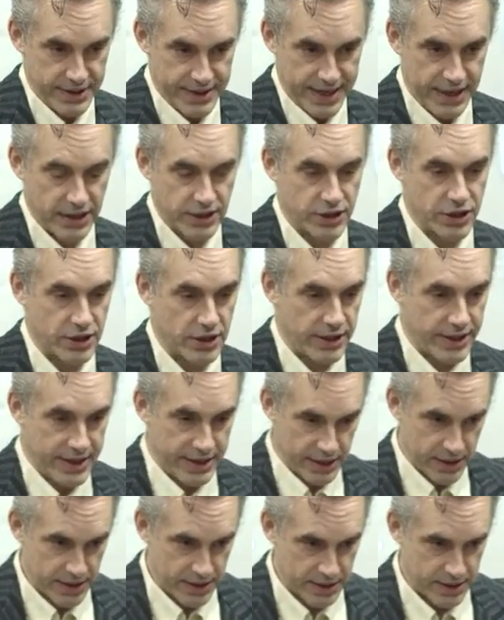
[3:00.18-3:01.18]
intelligently
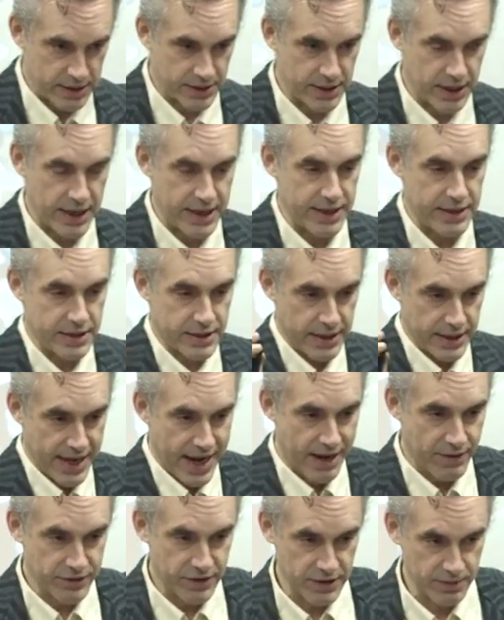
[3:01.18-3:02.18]
in societies that
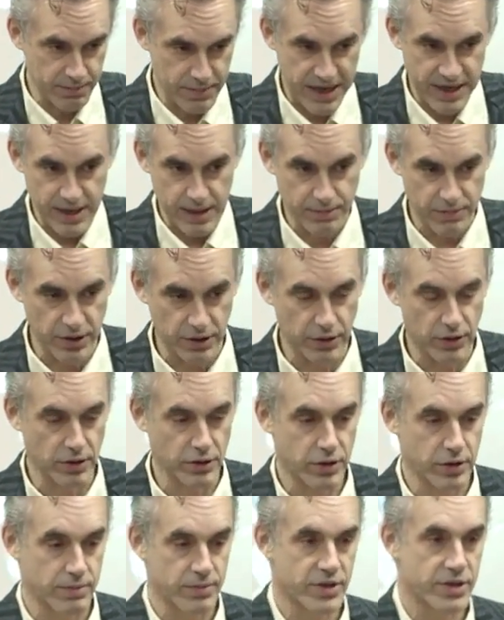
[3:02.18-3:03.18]
have some medium to
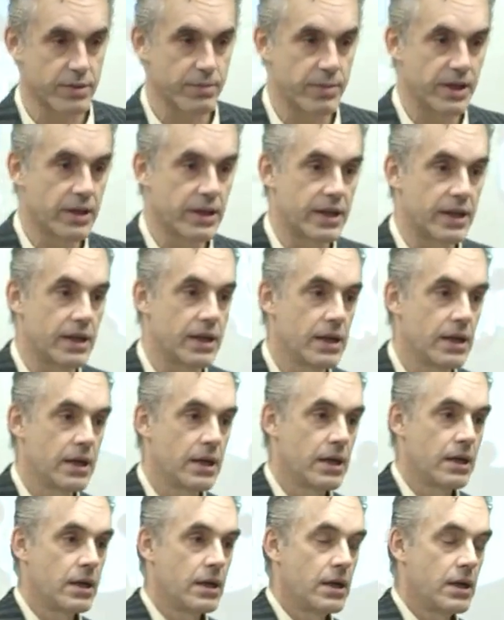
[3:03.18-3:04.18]
long-term stability.
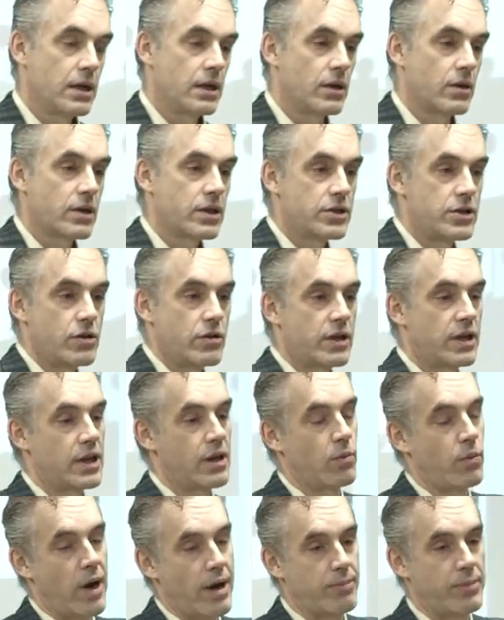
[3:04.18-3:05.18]
You know, because you can
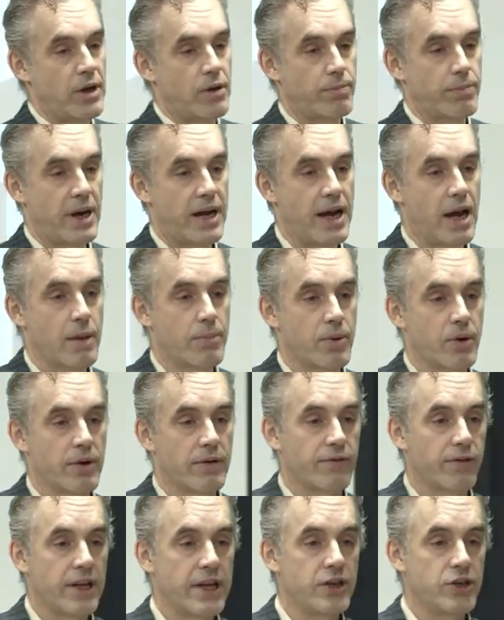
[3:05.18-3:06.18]
get wiped out by
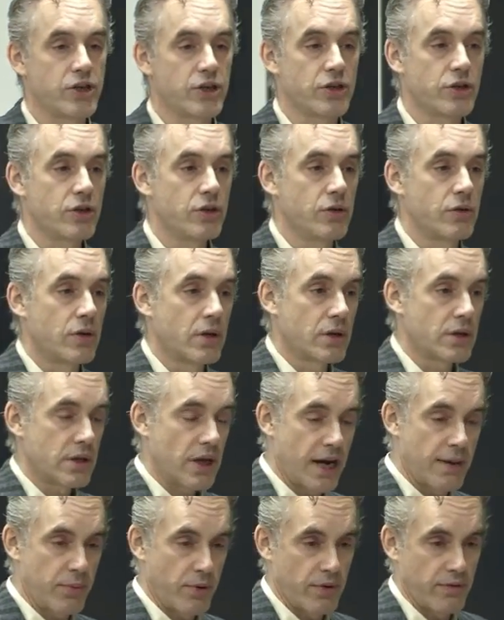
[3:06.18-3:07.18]
hyperinflation too, because
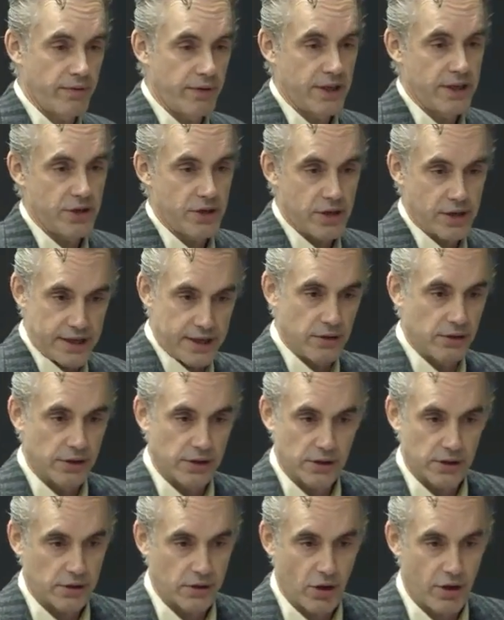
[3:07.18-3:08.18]
hyperinflation
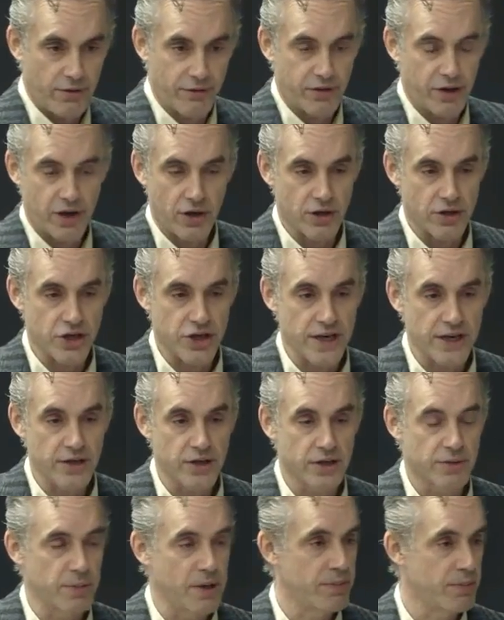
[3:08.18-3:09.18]
kills off the
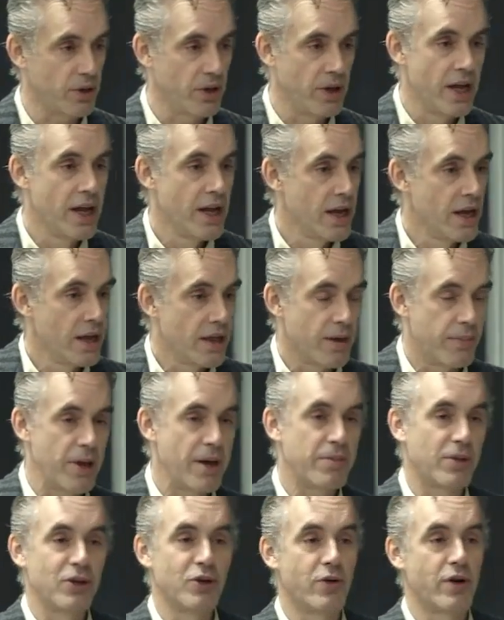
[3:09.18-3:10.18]
conscientious people. The
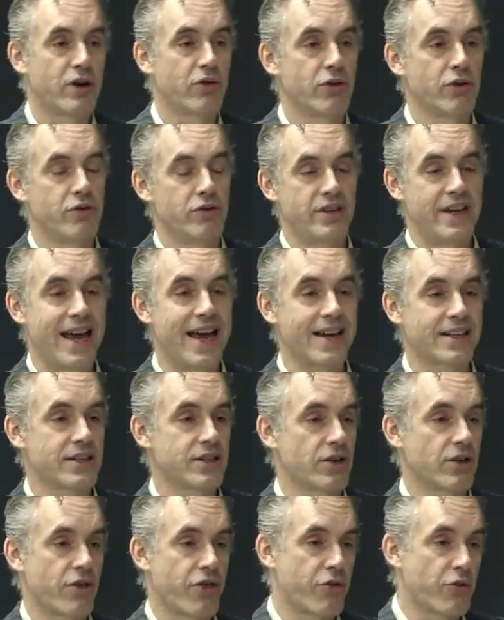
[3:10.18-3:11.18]
people who accrue
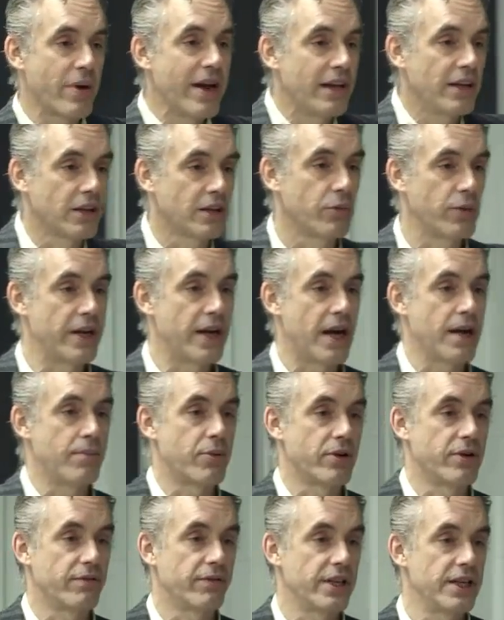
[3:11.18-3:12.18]
debts are thrilled when
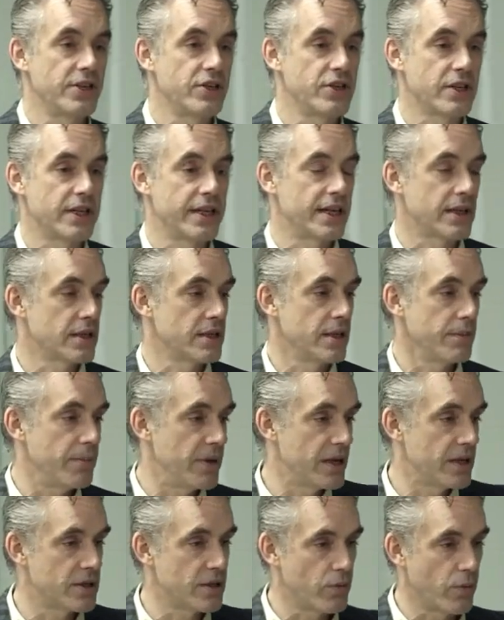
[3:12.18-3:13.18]
hyperinflation kicks in,
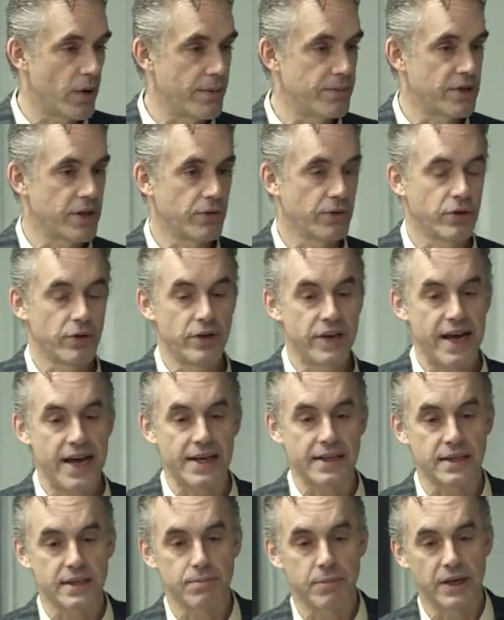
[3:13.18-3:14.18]
because it wipes out their
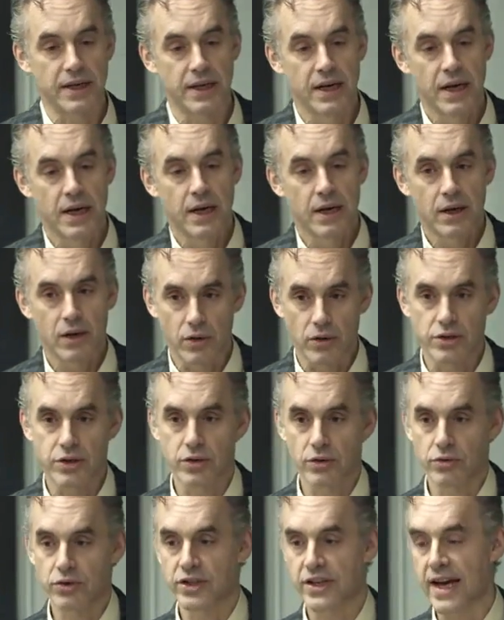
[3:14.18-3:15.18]
debts. But of course,
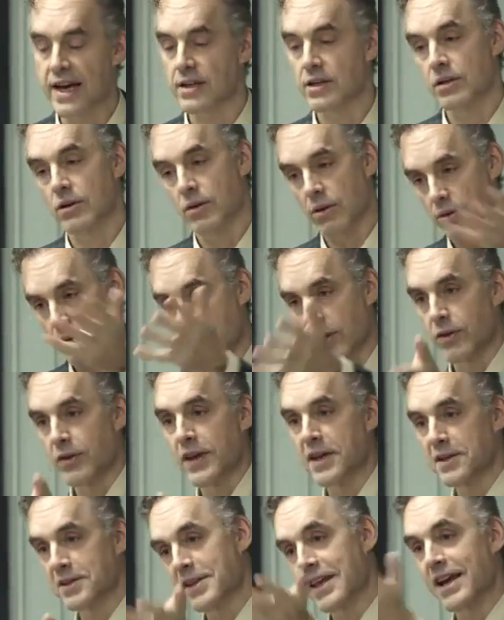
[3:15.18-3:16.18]
those debts are the
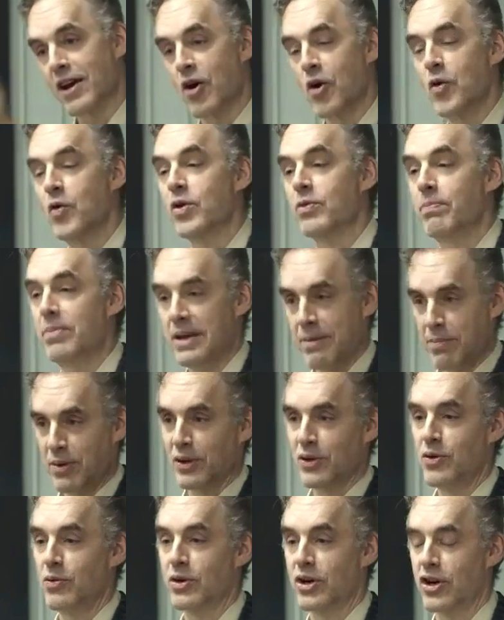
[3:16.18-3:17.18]
things they owe to
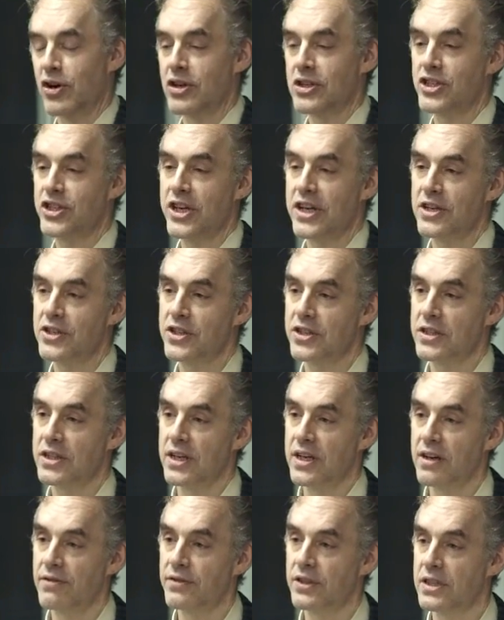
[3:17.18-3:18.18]
people who were conscientious
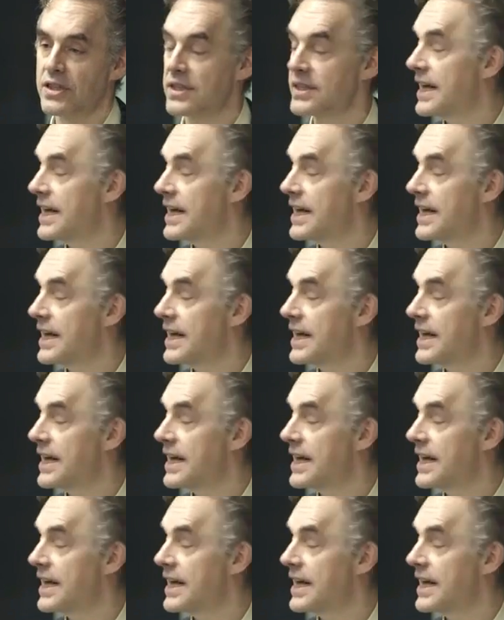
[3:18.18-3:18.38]
enough to